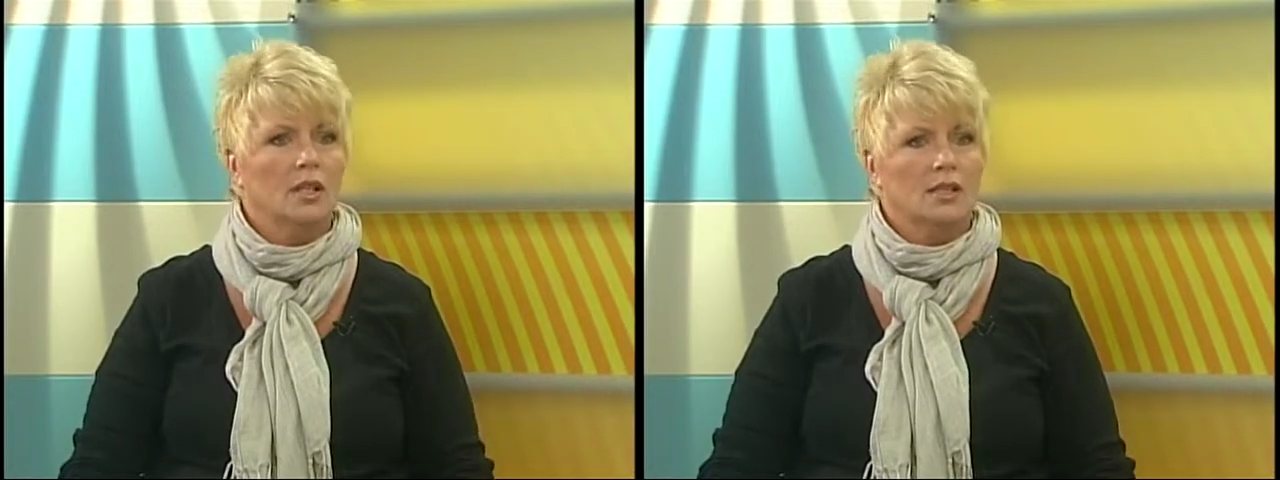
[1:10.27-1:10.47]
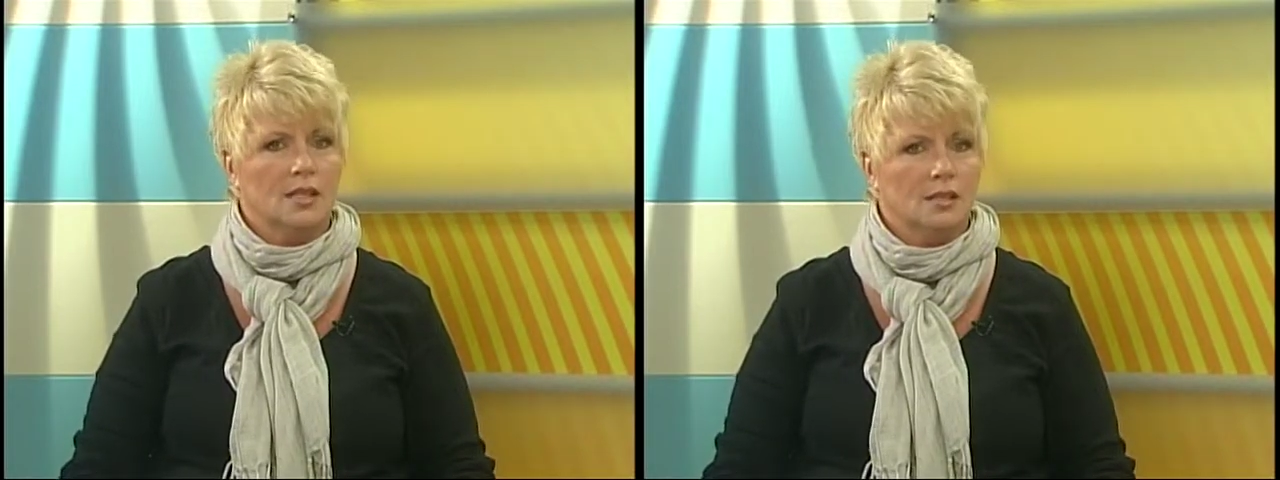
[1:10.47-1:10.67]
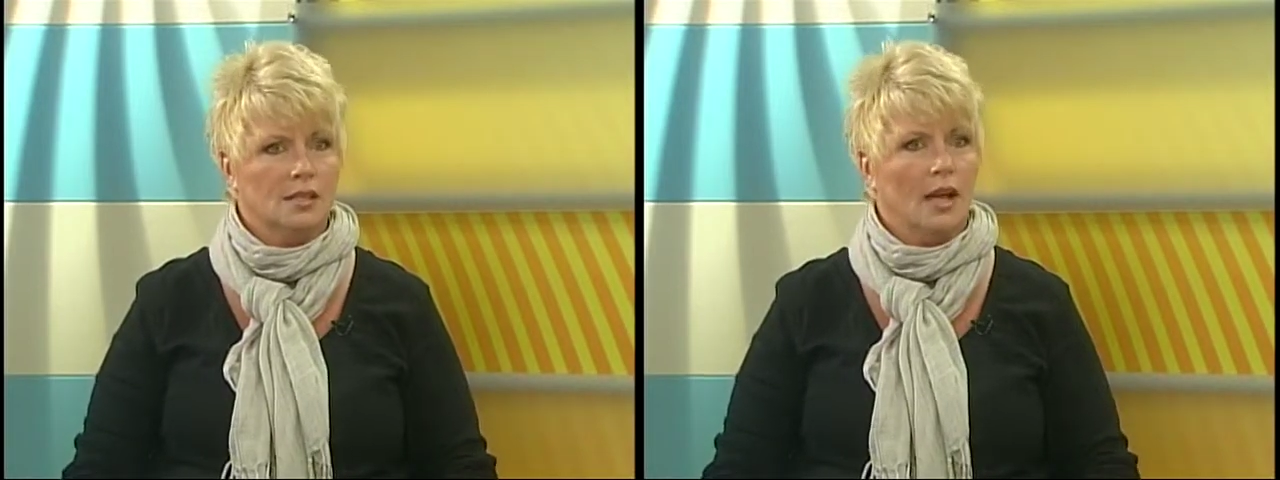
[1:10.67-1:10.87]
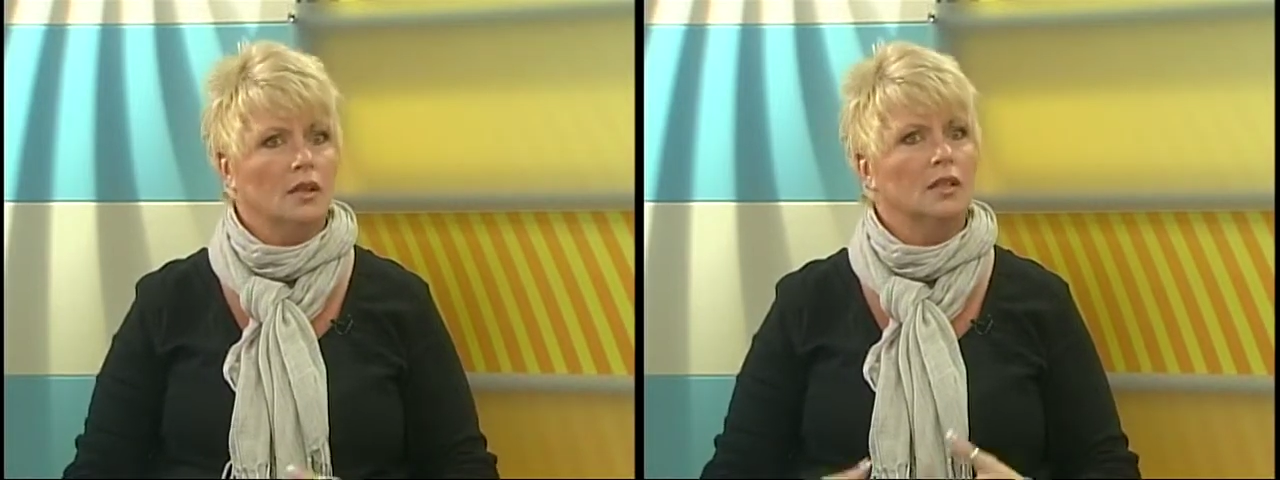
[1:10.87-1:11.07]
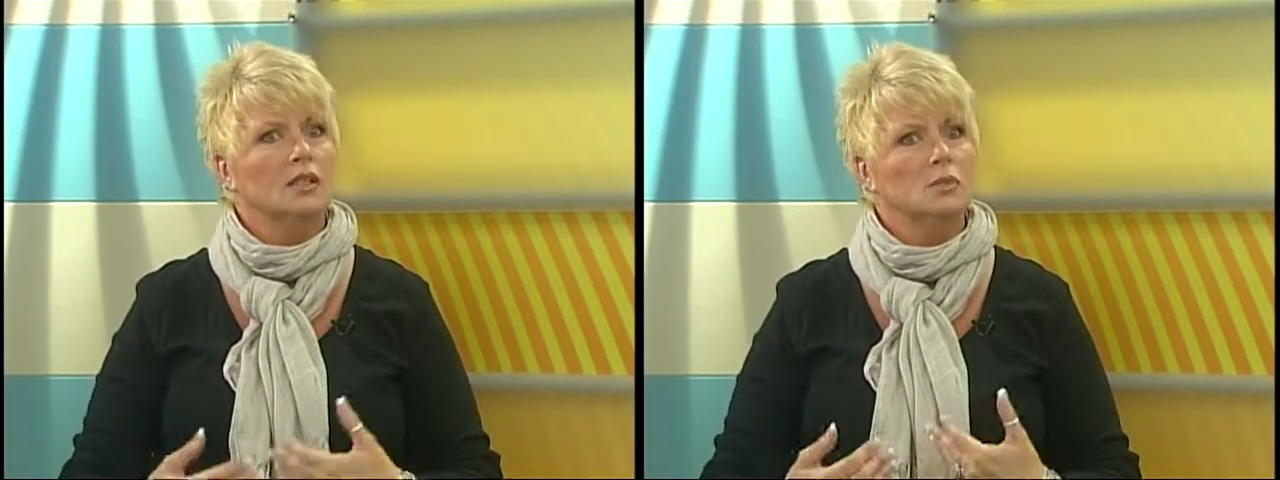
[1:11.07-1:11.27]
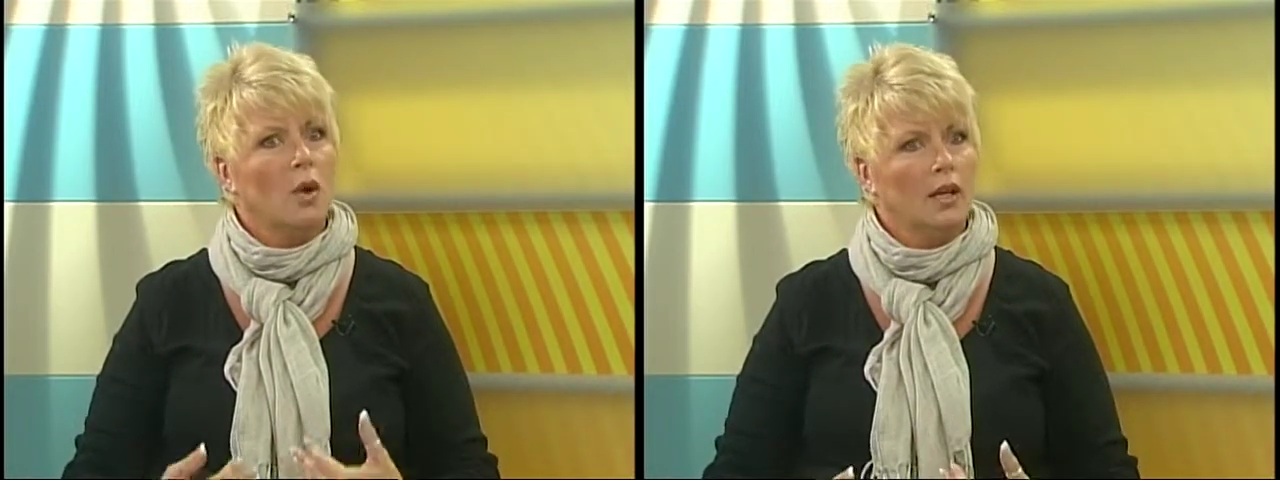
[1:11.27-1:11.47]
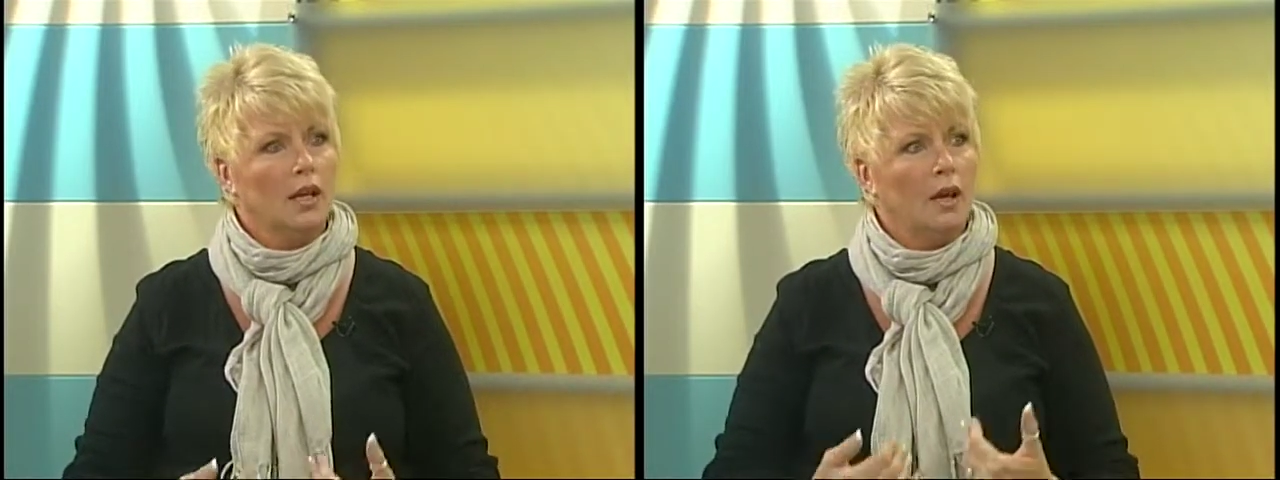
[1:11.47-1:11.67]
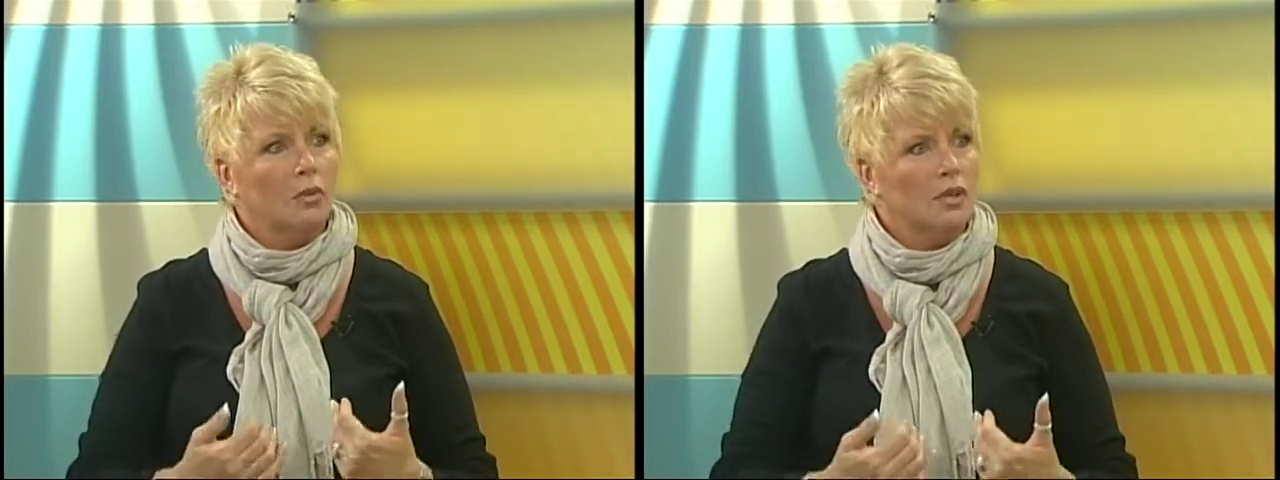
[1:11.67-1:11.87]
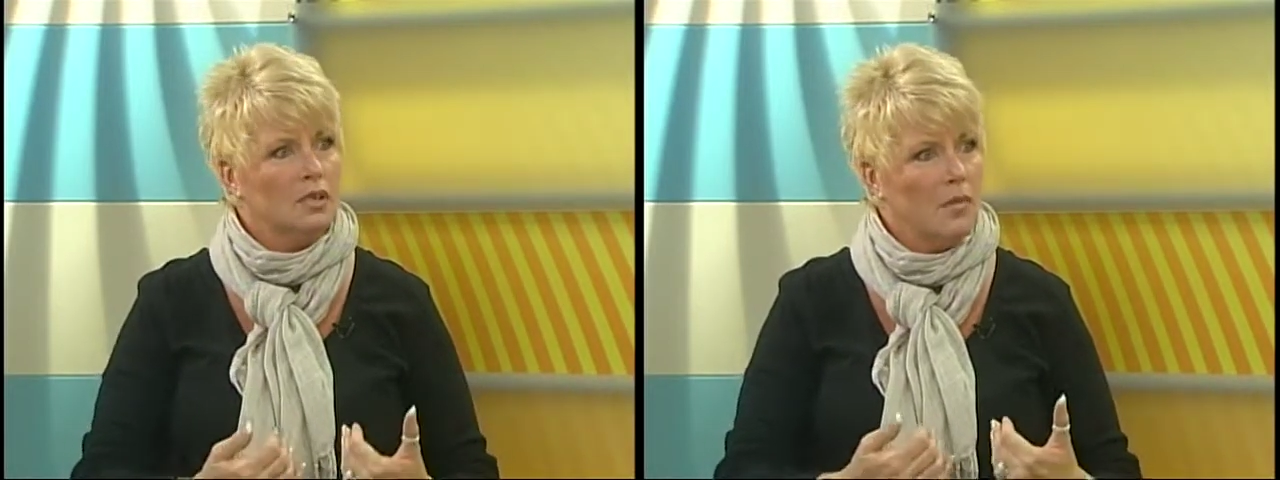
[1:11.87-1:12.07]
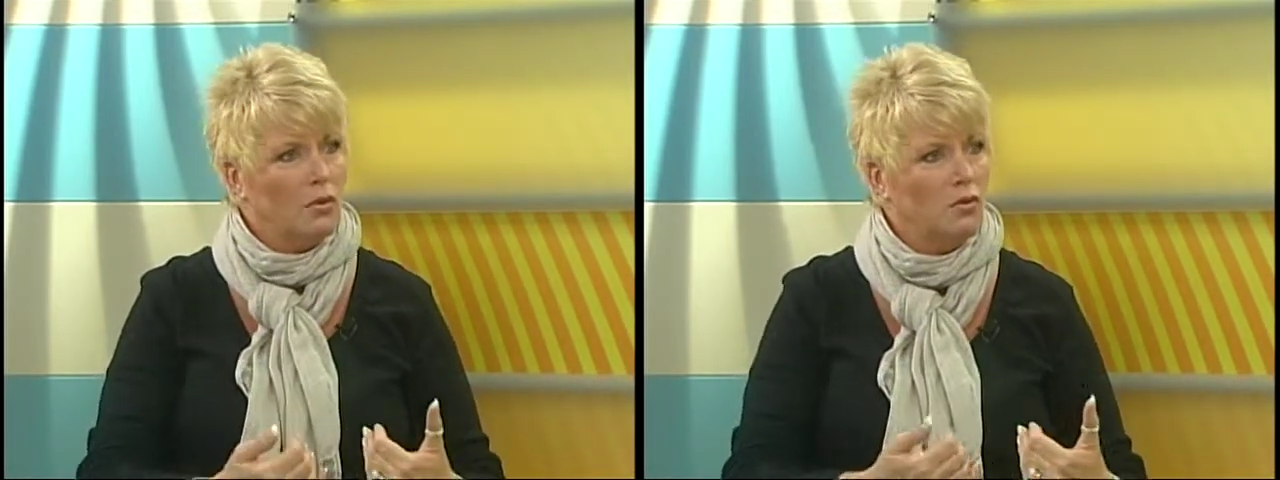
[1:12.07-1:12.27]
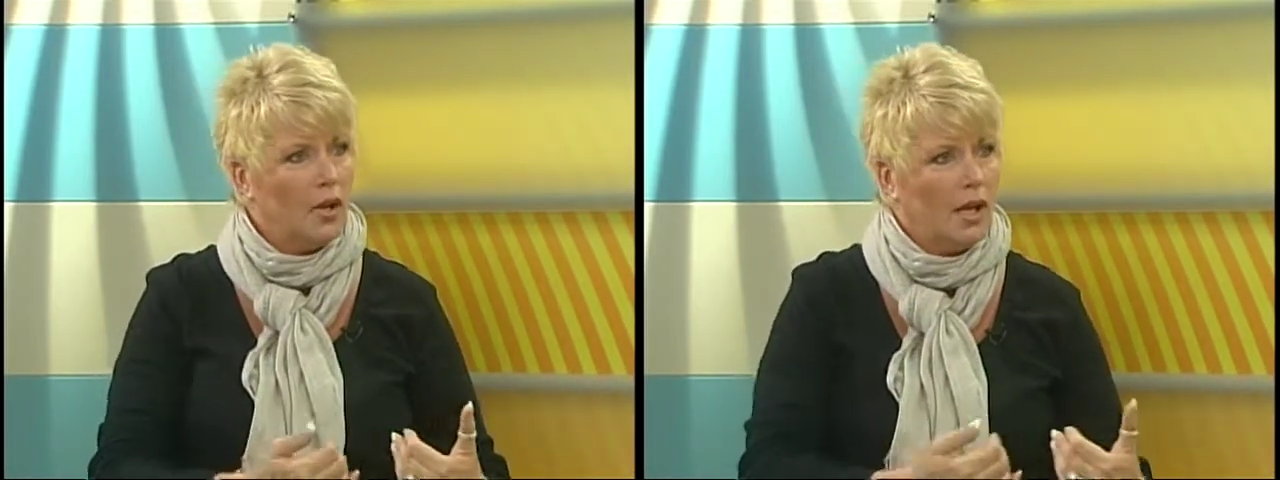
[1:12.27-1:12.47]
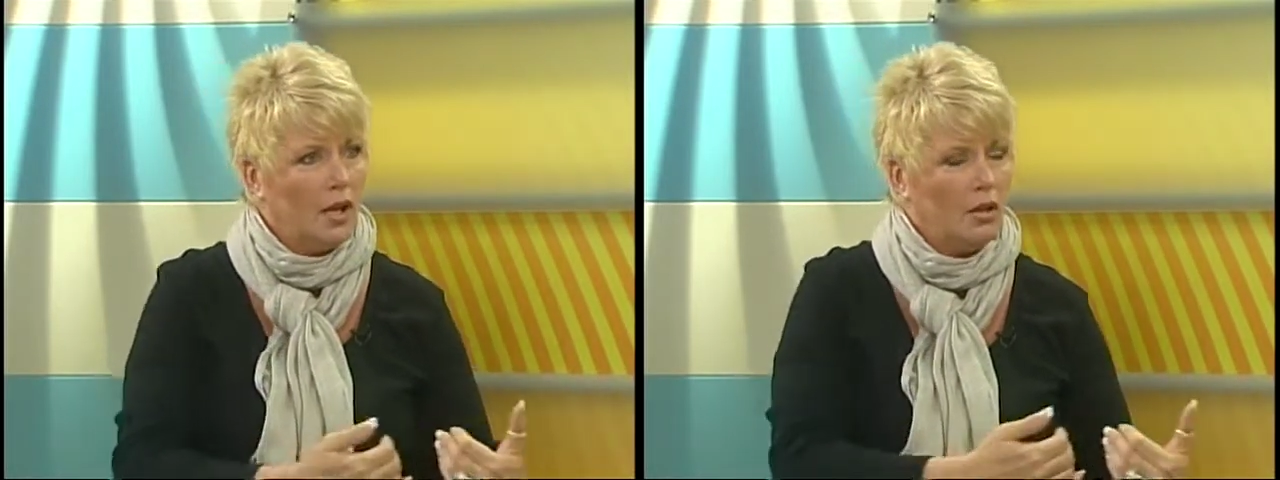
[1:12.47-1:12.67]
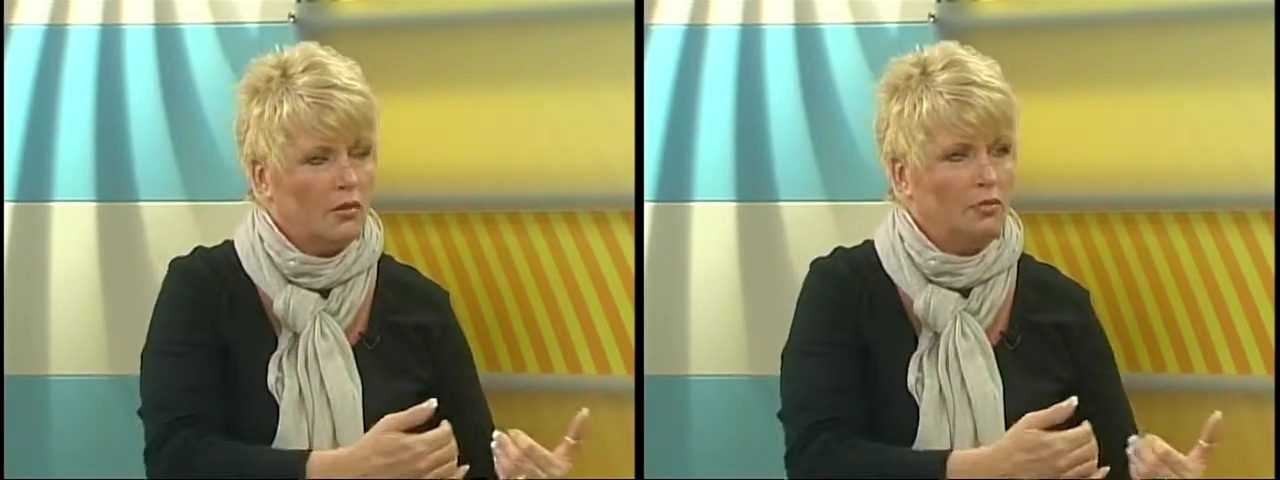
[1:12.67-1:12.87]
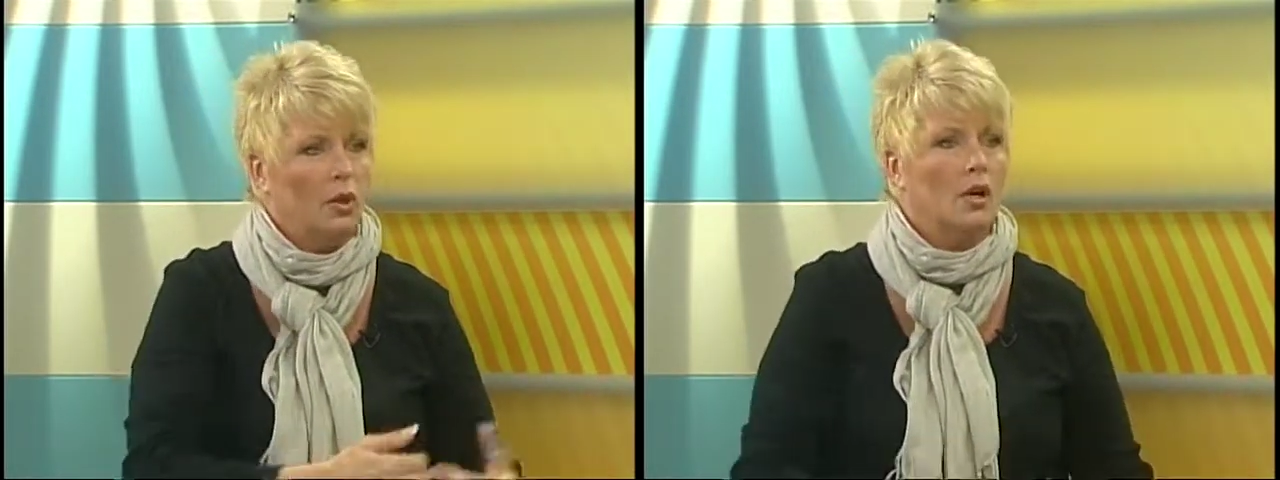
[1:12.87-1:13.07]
he sits down and he's walking out with his mouth dragging on the floor.